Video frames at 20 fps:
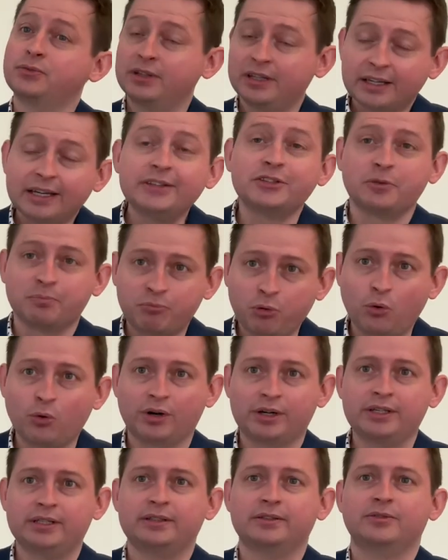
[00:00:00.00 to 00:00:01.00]
is,
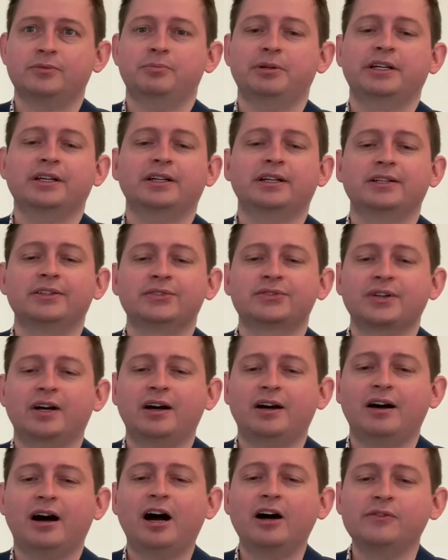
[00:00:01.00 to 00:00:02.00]
important because
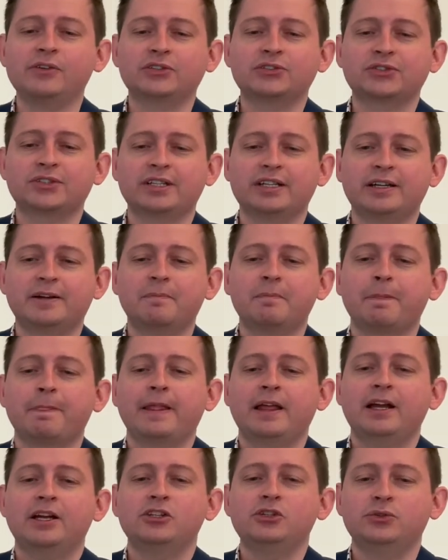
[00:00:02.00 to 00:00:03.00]
uh, obviously
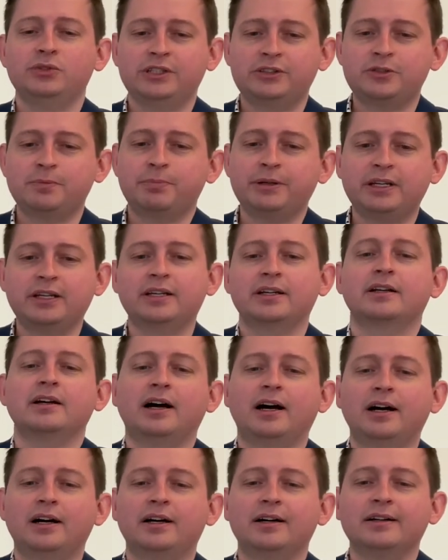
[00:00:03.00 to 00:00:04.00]
you need to be
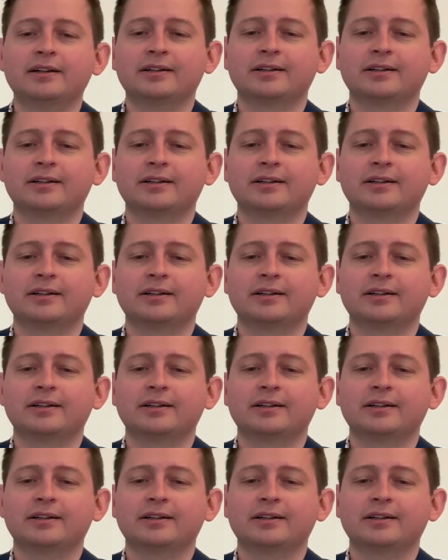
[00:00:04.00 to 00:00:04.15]
uh,